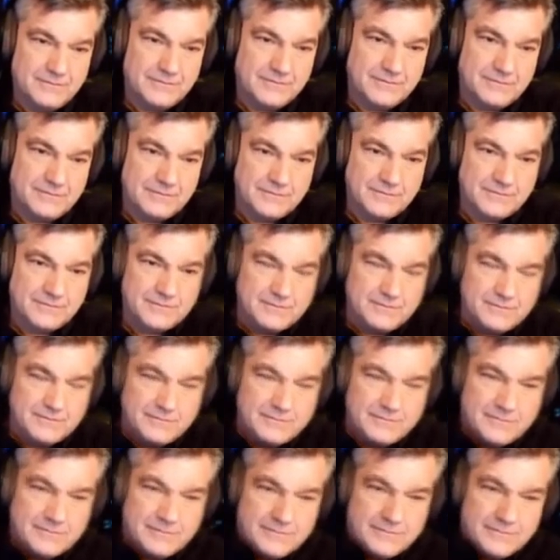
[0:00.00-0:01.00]

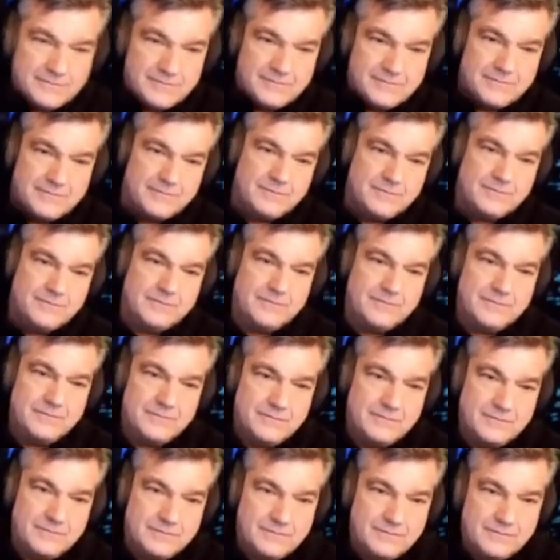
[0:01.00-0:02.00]

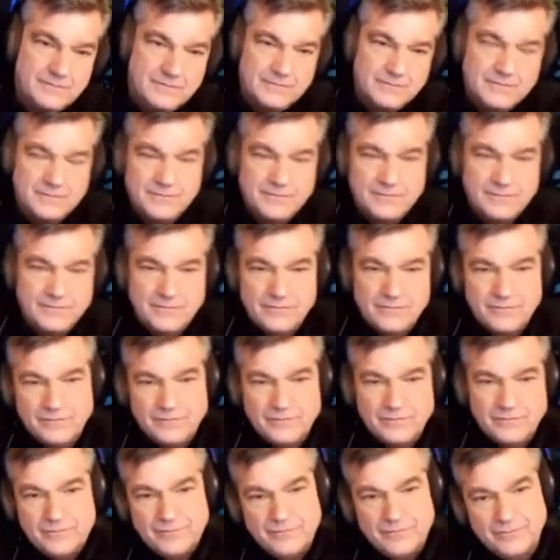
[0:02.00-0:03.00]

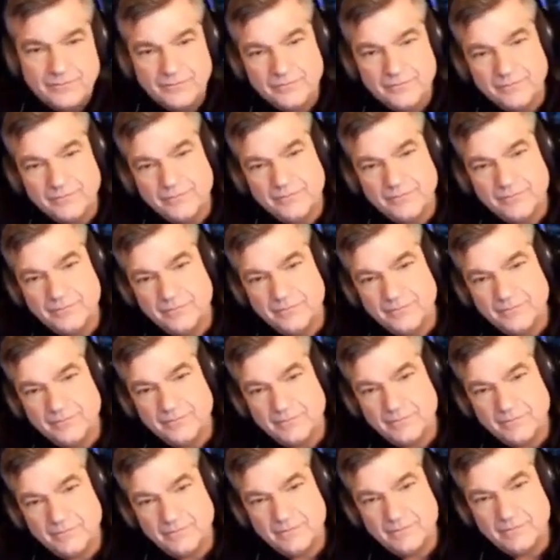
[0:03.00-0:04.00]

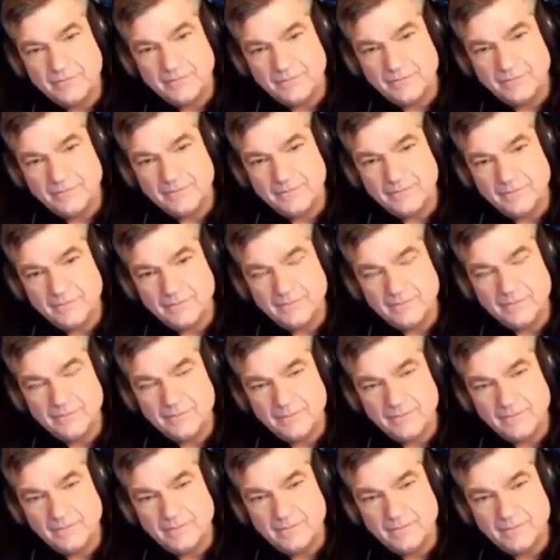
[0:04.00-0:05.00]

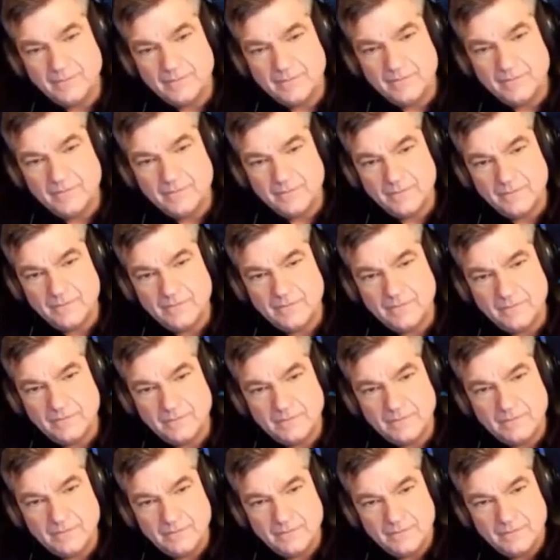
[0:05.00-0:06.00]

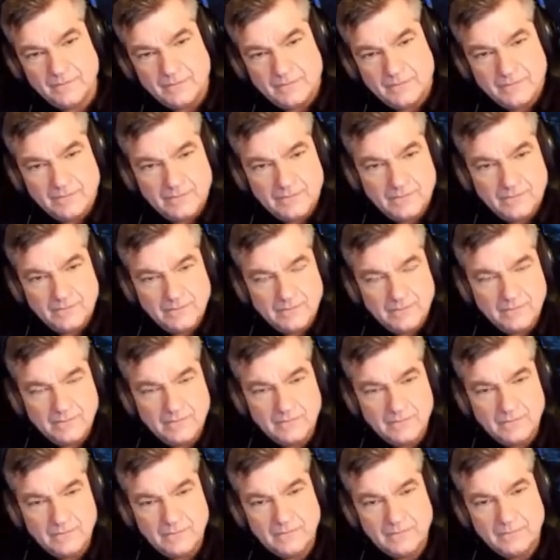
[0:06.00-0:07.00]

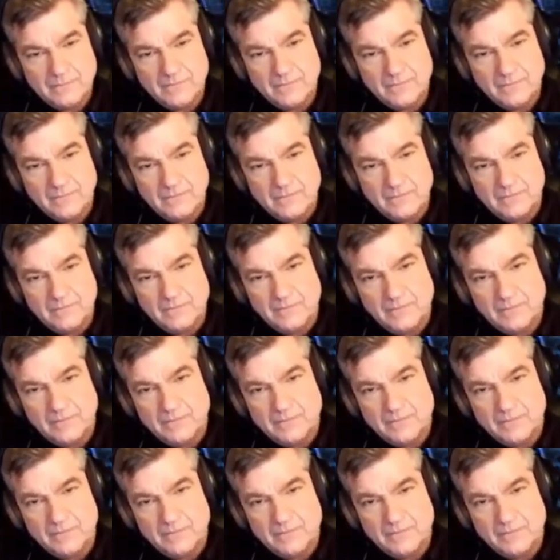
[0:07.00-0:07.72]
The person shown says nothing.